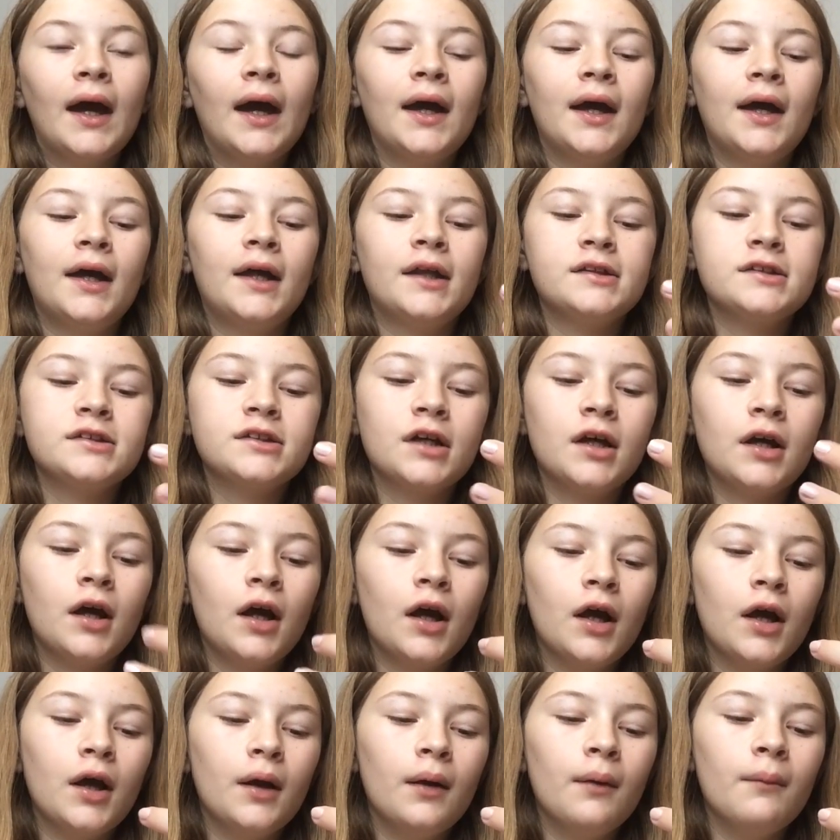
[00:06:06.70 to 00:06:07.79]
and
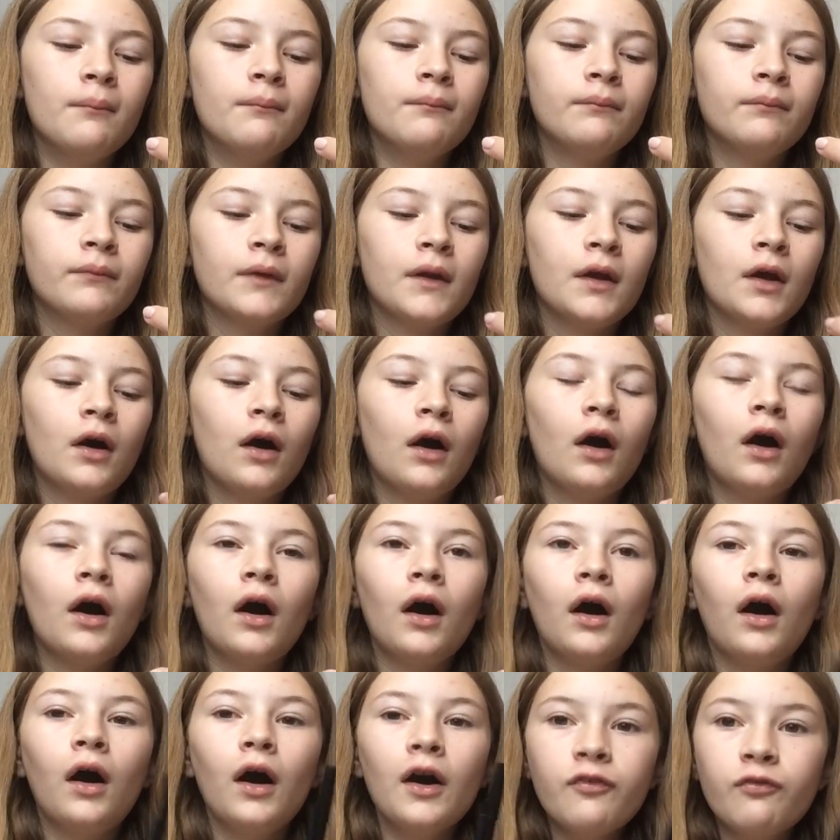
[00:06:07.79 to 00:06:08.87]

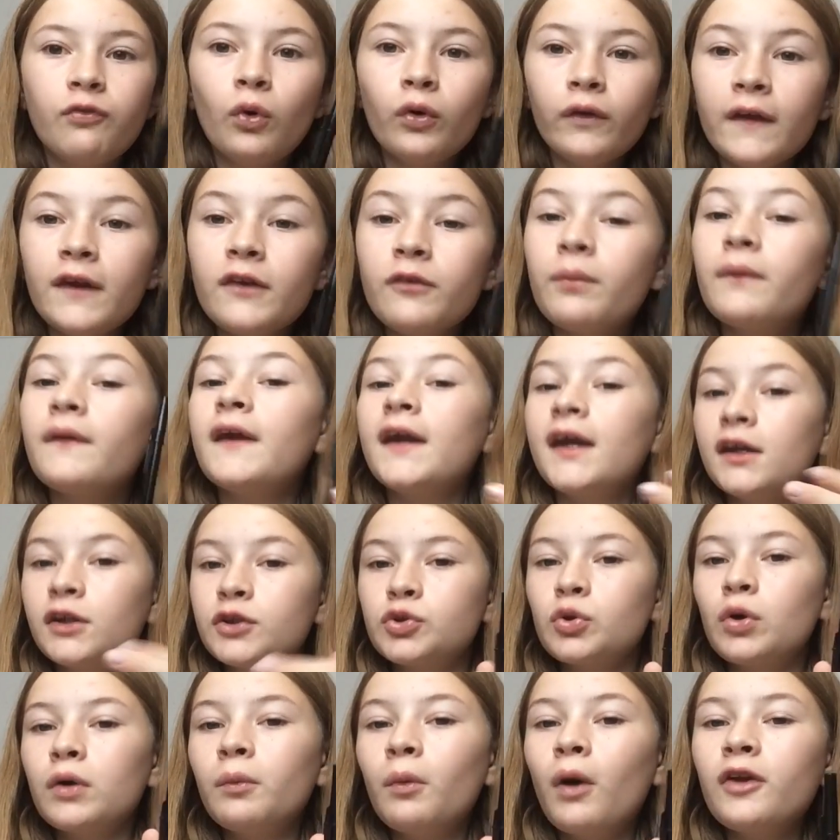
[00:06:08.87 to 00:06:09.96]
I thought these were the
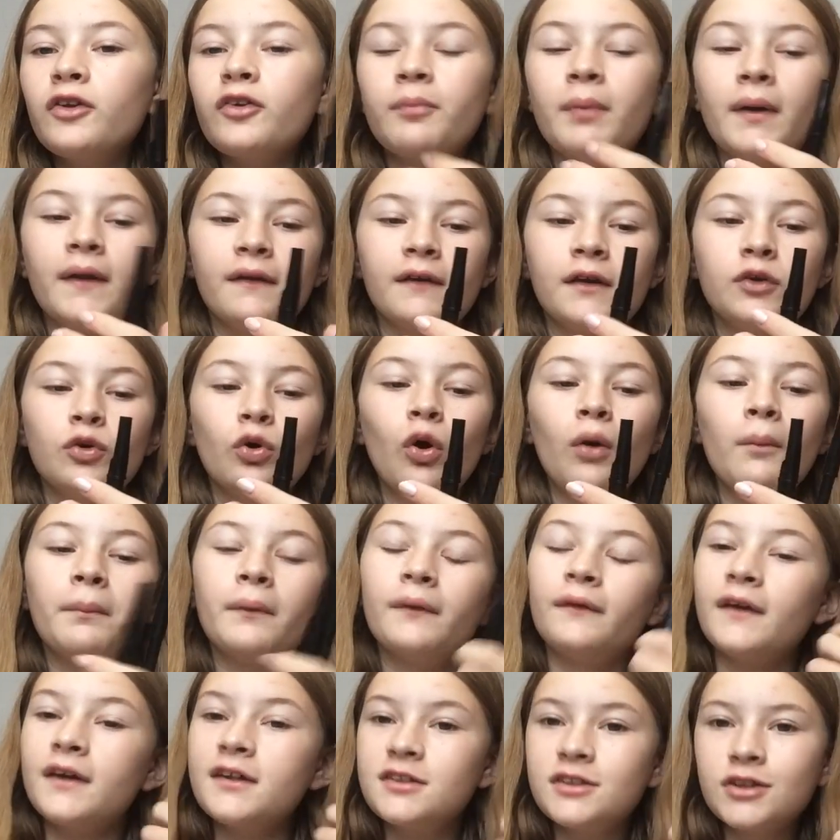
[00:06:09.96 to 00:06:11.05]
Inkjoy ones, but they're not,
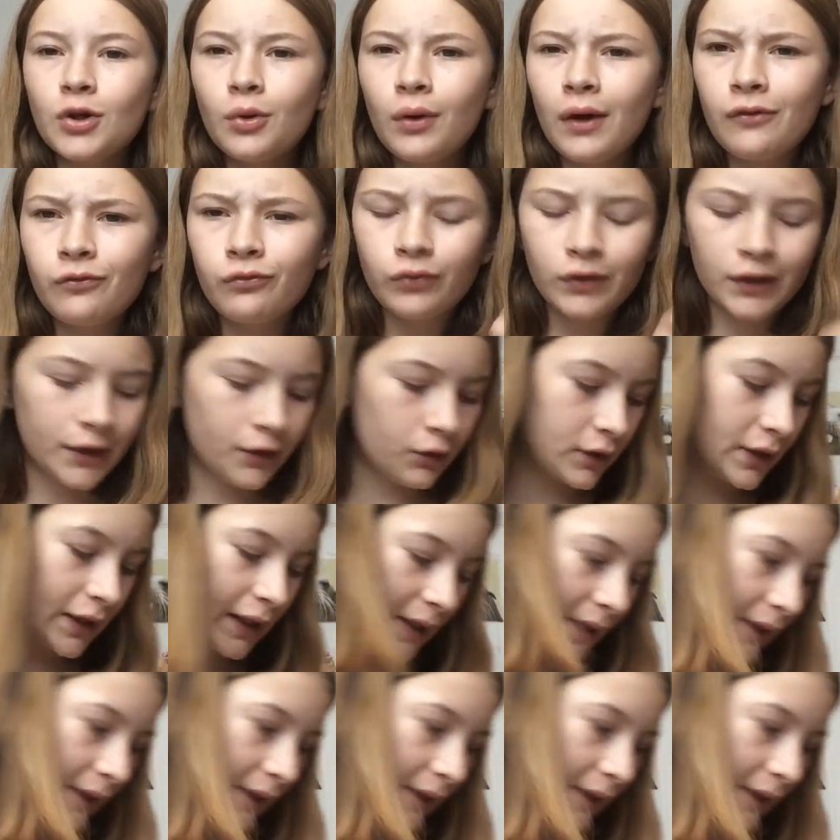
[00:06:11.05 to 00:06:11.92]
but they still have really good